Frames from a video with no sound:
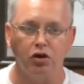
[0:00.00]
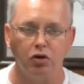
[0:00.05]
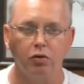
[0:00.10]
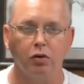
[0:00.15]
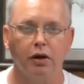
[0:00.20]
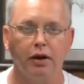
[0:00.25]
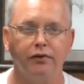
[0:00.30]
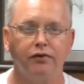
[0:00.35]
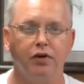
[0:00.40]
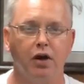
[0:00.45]
and
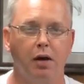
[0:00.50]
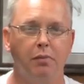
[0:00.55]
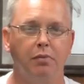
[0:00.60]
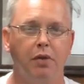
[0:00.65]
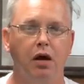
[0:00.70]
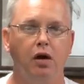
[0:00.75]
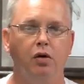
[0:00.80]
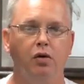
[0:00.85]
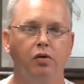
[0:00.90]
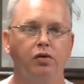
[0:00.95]
you lift
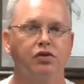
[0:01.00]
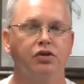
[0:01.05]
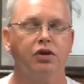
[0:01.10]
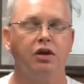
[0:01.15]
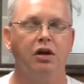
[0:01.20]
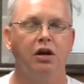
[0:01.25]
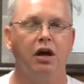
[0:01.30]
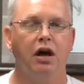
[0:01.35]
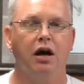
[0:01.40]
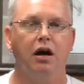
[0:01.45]
up
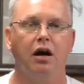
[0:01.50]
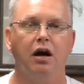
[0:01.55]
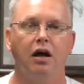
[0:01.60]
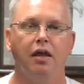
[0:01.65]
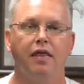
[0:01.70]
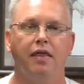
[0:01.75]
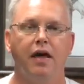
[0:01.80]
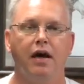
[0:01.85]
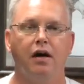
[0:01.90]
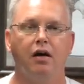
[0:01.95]
those
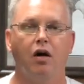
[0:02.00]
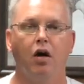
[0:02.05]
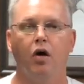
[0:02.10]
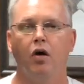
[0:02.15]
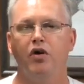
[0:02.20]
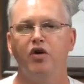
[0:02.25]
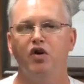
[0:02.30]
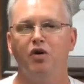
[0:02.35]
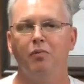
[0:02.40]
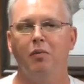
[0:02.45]
that are
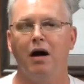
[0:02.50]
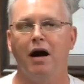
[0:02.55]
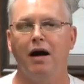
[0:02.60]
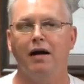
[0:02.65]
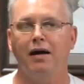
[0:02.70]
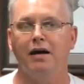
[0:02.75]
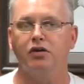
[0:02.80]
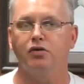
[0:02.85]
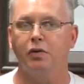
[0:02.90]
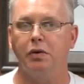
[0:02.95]
on your
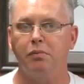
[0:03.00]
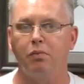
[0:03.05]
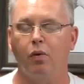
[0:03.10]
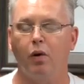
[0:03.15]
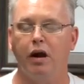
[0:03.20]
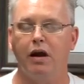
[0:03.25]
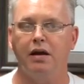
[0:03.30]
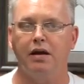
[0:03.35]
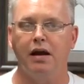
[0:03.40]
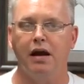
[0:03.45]
mind as we
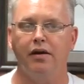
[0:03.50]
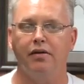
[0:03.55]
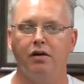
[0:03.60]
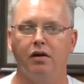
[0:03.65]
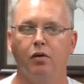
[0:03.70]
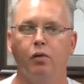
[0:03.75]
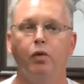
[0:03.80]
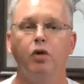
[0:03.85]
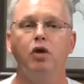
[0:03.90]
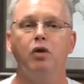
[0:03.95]
pray
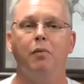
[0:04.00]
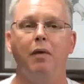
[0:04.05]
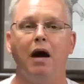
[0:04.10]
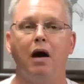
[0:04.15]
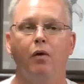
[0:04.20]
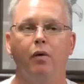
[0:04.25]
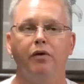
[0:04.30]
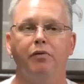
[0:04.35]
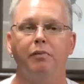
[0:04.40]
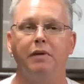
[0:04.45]
together. Will you
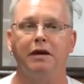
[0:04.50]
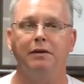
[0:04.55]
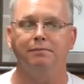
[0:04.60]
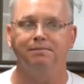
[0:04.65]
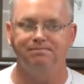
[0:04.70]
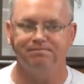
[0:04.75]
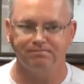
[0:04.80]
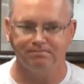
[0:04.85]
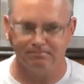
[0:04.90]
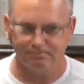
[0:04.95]
bow with
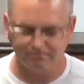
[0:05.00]
me?